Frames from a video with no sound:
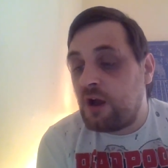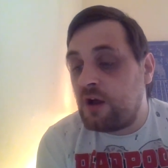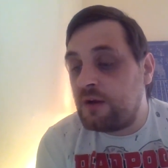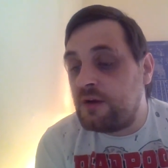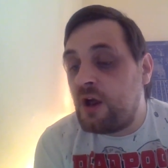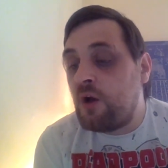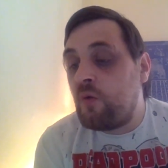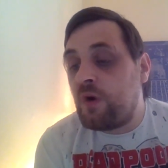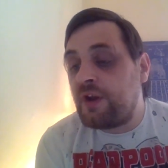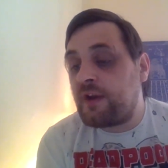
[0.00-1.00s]
On
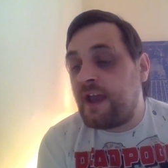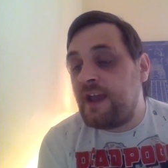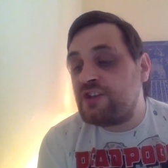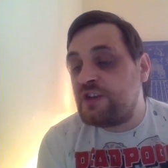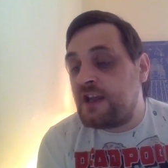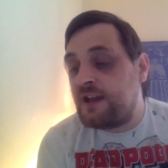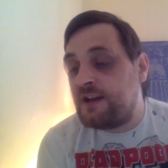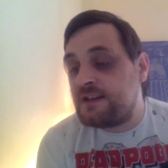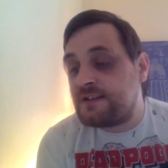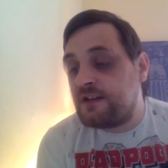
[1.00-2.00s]
one occasion, he
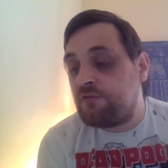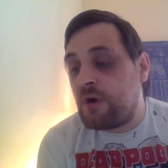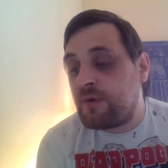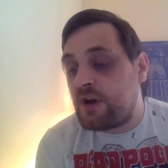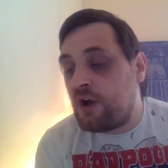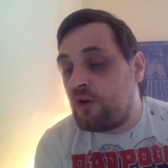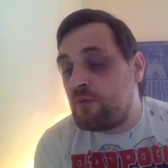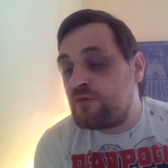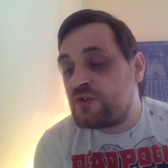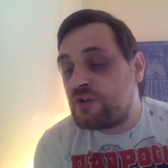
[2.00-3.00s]
enlisted Robert
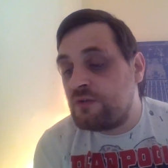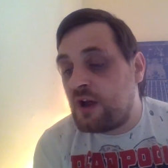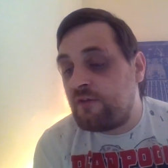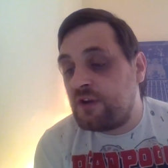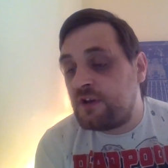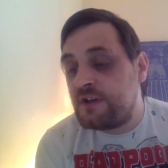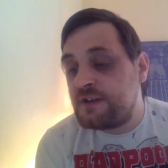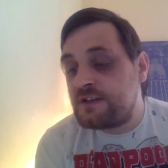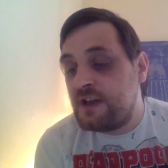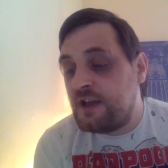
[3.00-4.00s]
Holmes to
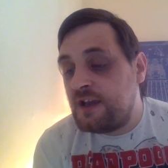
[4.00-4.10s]
novelize